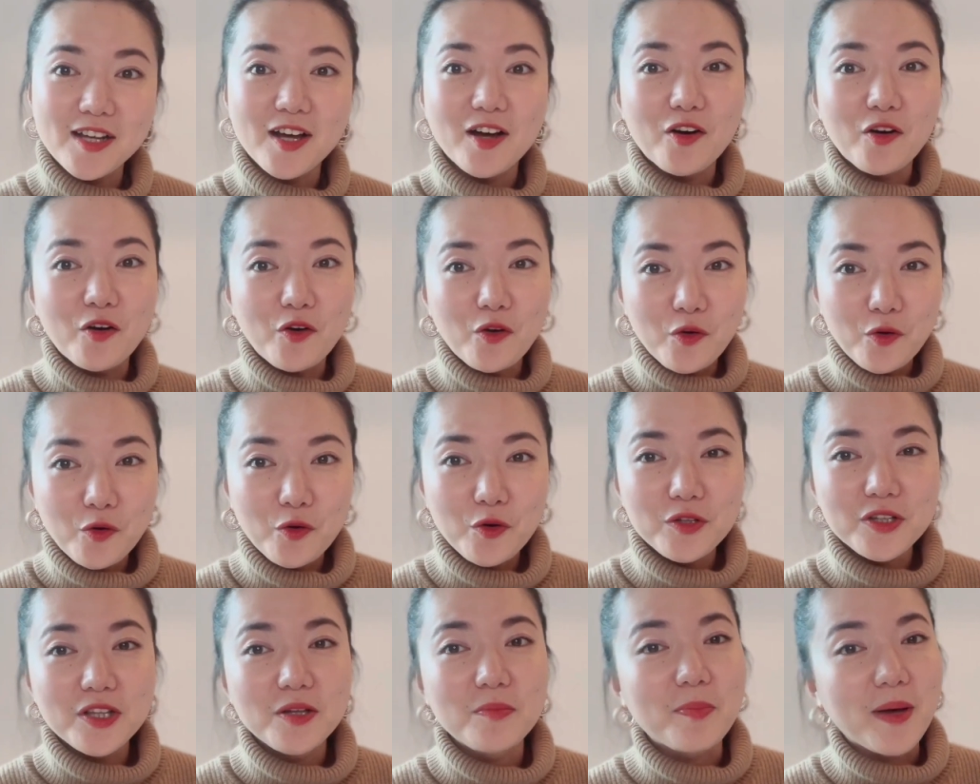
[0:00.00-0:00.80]
are
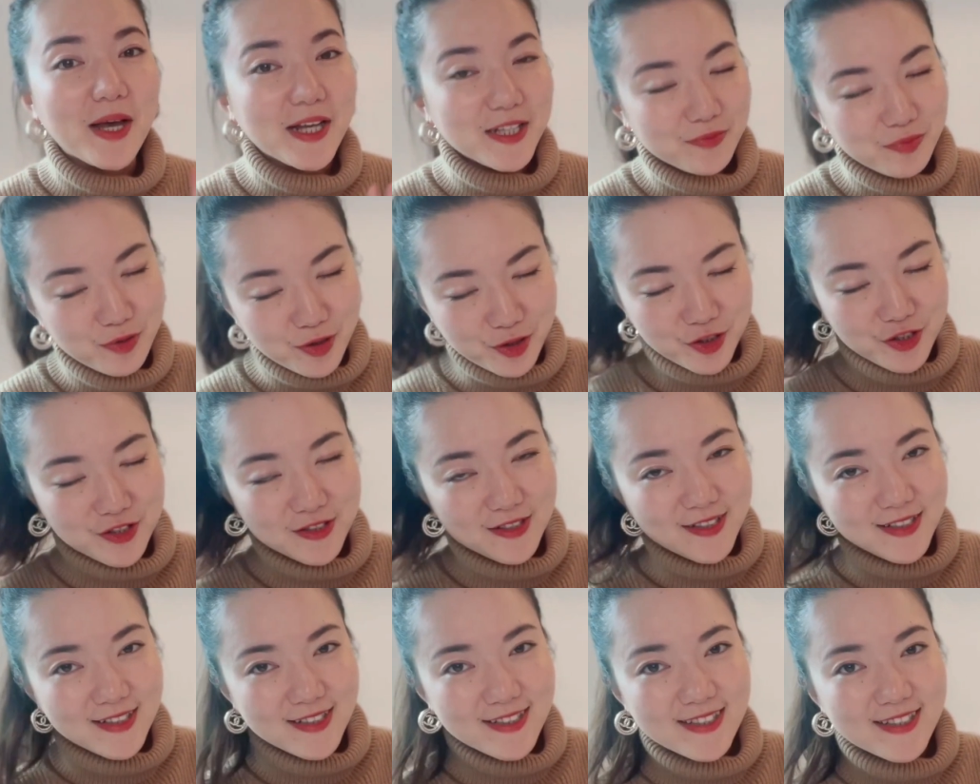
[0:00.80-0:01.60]
all the best
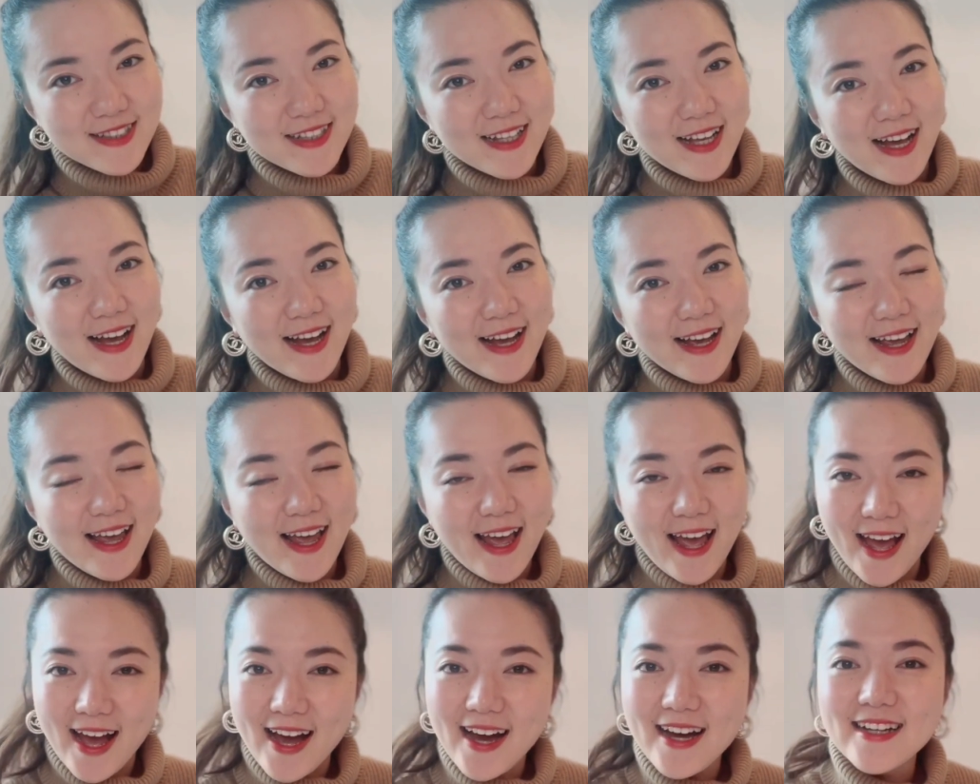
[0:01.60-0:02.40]
purchases I
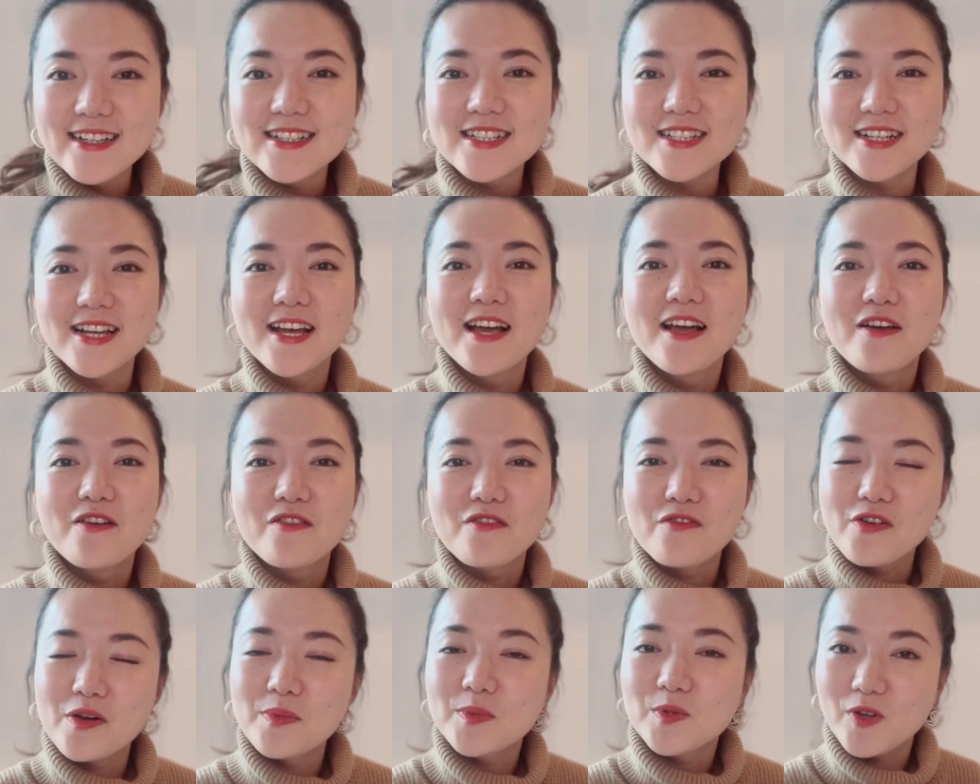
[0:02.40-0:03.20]
had
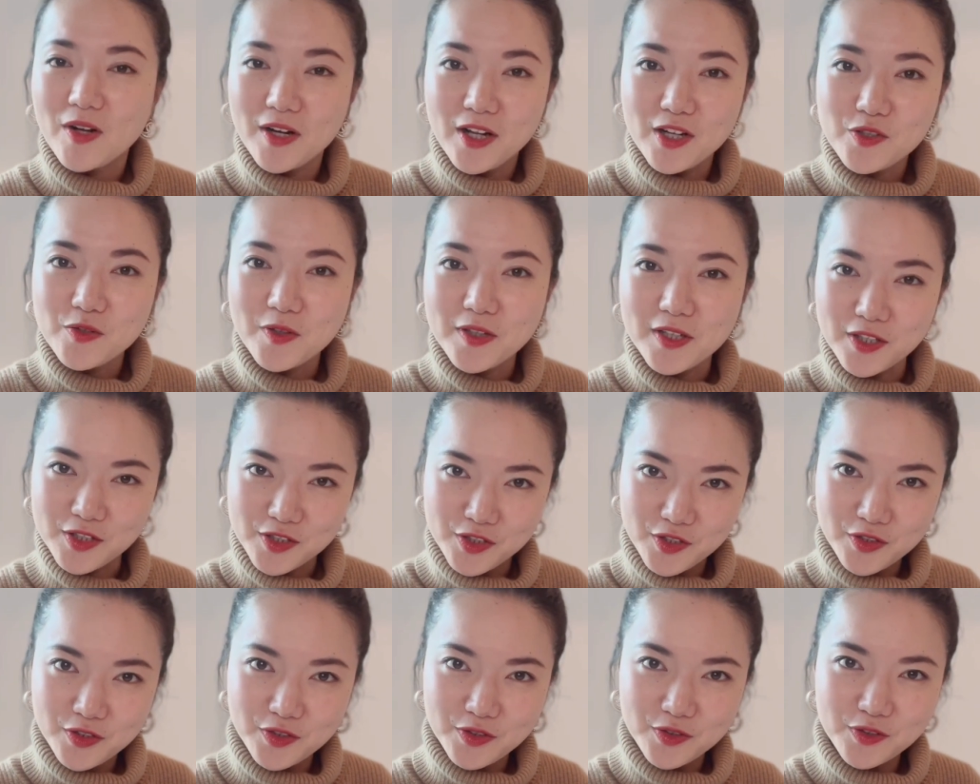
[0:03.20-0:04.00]
from
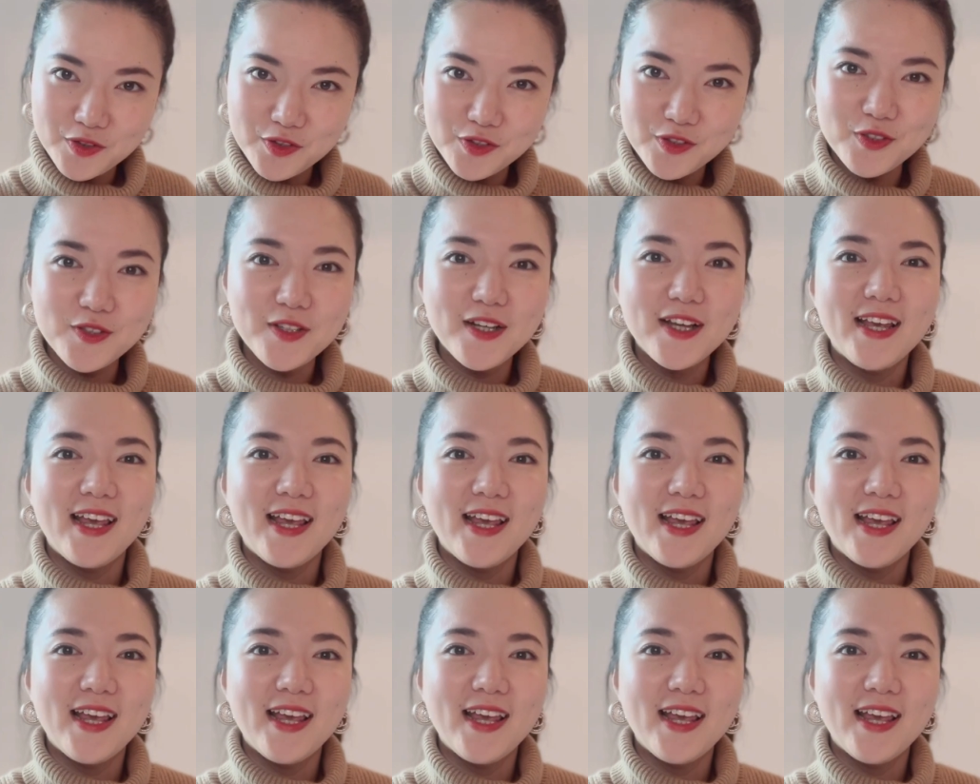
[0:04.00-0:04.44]
2022.